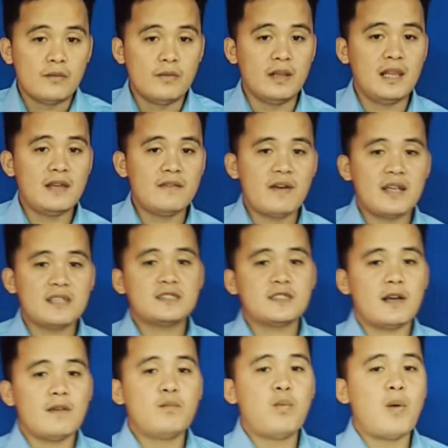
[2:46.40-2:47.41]
relevance
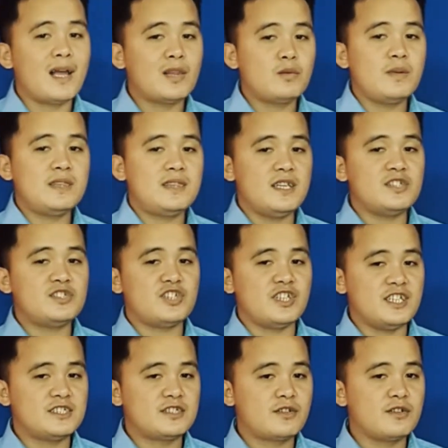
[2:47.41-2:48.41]
of what we teach
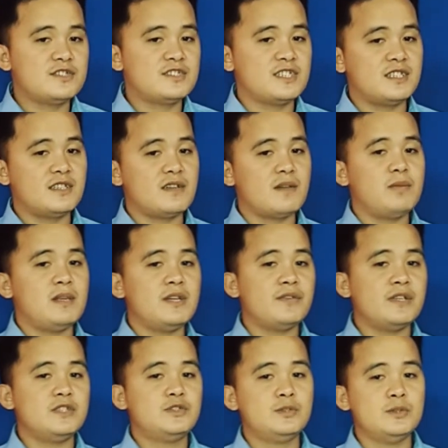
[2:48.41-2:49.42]
is considerably
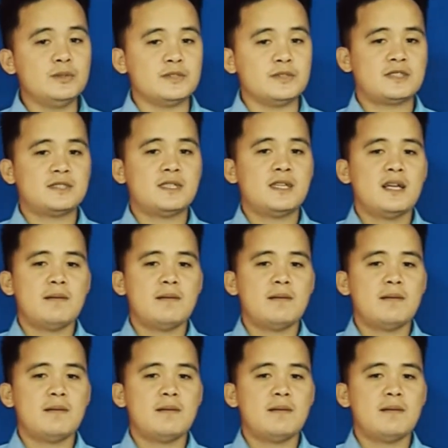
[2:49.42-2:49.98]
reduced